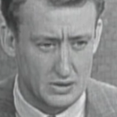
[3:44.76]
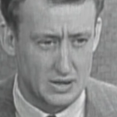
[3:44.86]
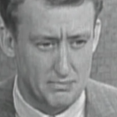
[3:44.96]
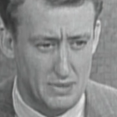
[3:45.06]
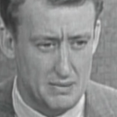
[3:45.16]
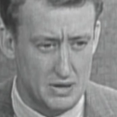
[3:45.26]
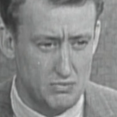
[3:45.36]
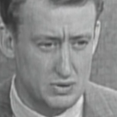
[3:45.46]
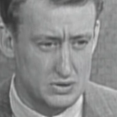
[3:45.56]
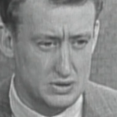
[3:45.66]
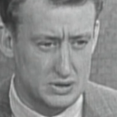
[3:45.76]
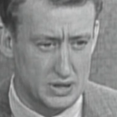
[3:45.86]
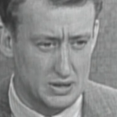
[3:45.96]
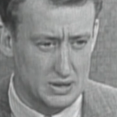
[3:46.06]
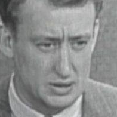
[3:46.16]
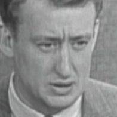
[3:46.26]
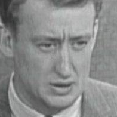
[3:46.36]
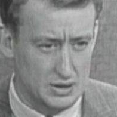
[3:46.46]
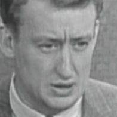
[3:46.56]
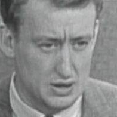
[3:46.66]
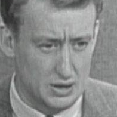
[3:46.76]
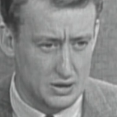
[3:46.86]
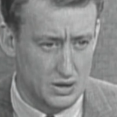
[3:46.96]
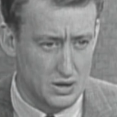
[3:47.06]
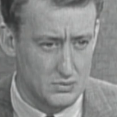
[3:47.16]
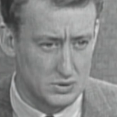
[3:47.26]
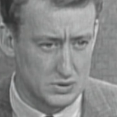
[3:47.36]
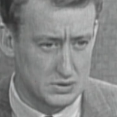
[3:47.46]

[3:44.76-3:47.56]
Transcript: except maybe when she said that guard